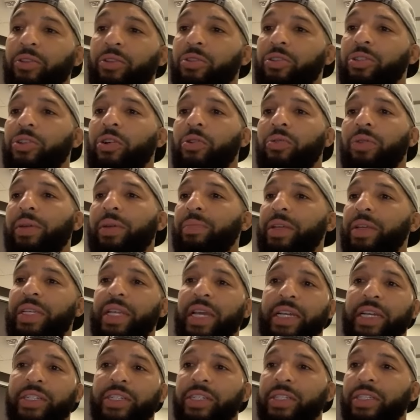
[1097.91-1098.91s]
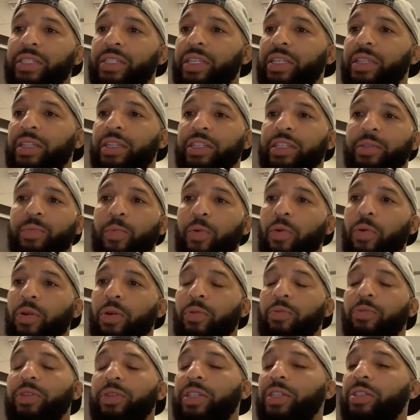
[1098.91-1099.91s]
There's no limitations in this
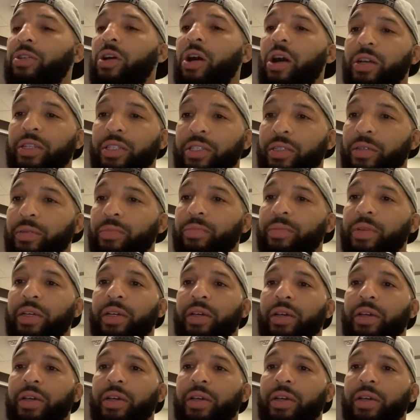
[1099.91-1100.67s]
sport, which is awesome.